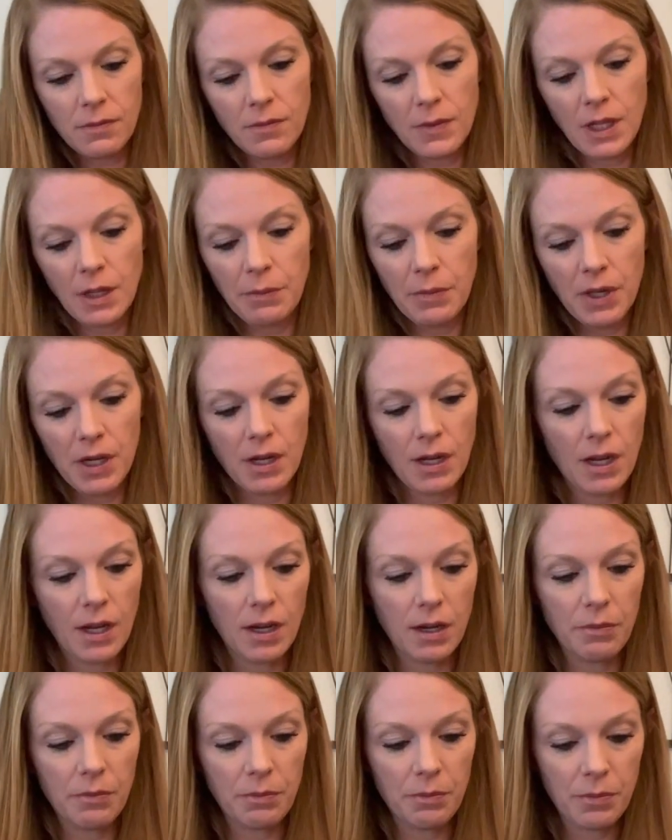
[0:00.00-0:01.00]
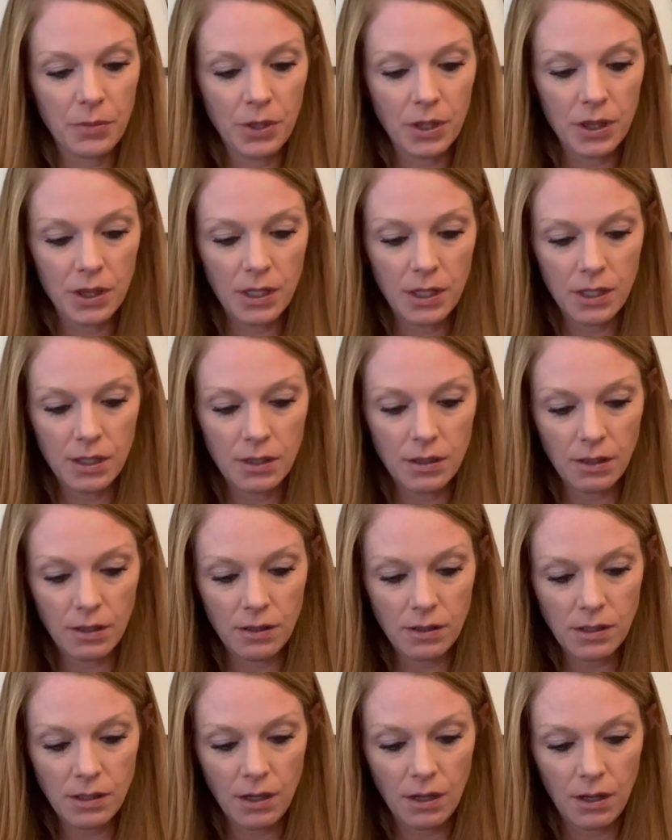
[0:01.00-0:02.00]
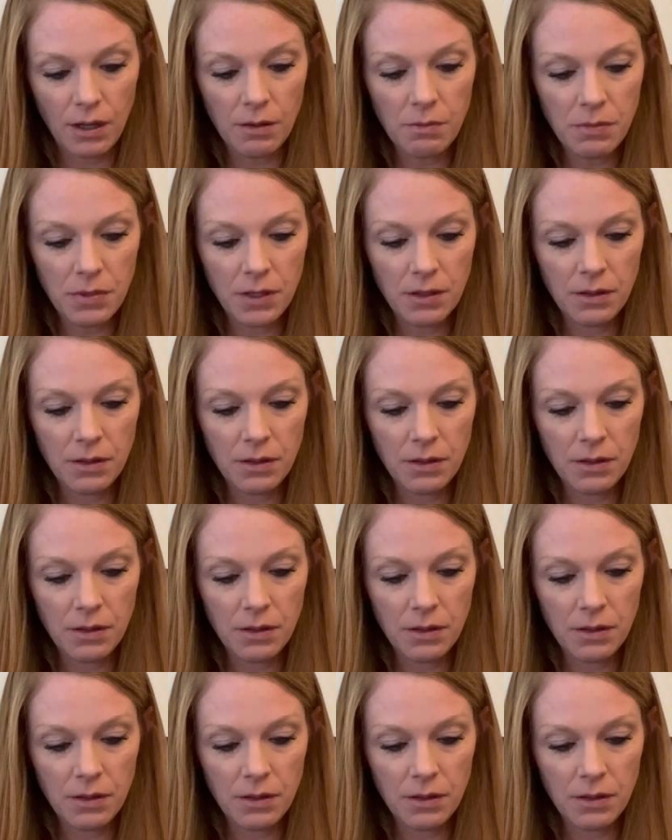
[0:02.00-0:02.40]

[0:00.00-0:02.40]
I'm gonna kind of put these on top